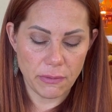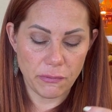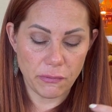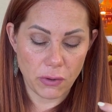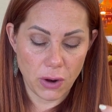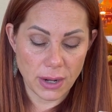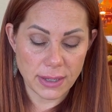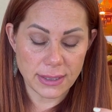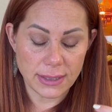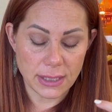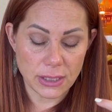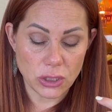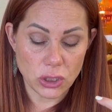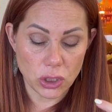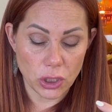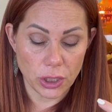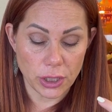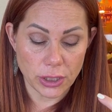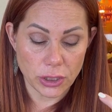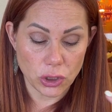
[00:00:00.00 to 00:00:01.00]
frosted
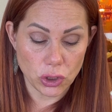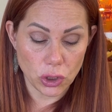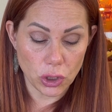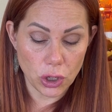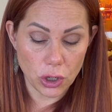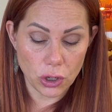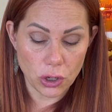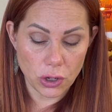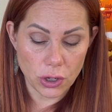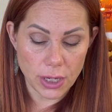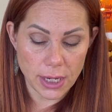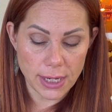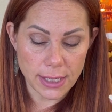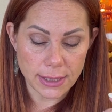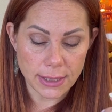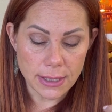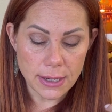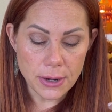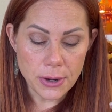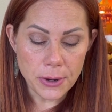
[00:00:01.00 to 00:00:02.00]
circus sugar
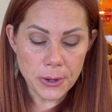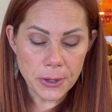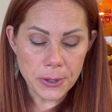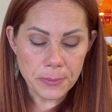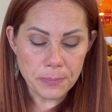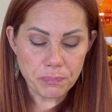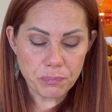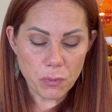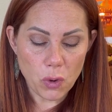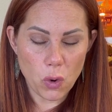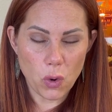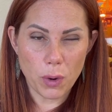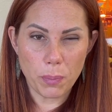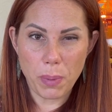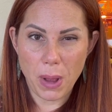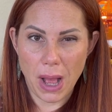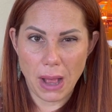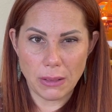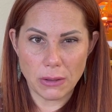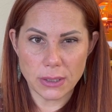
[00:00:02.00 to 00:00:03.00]
cookies or
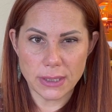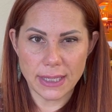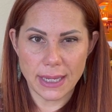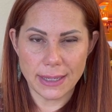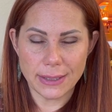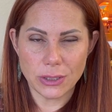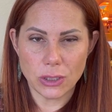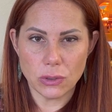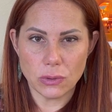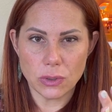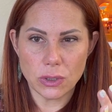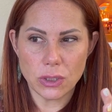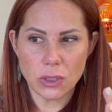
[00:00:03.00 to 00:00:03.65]
Palo Santos.